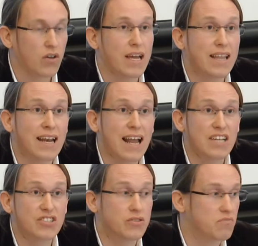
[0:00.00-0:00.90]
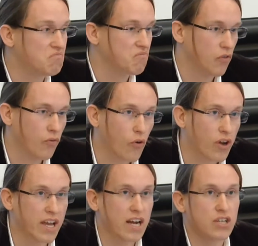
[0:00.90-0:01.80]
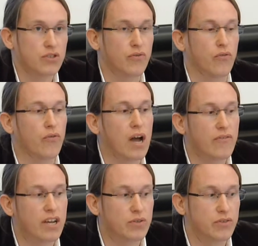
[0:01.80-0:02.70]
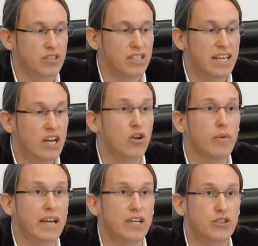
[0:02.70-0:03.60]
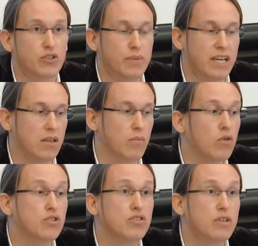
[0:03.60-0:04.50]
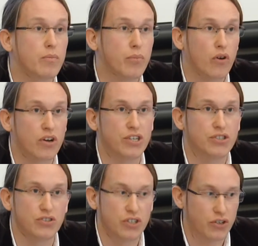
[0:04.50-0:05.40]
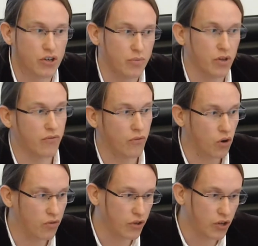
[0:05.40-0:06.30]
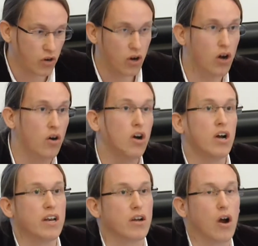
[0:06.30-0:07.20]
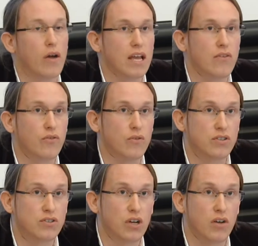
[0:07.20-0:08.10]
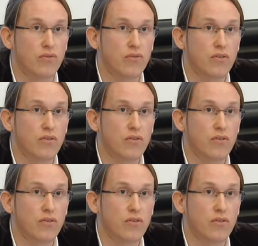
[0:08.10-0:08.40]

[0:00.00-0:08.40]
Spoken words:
the last 5 years, we've seen economic issues being the most important issues in Europe. The fall of the euro, the growing influence of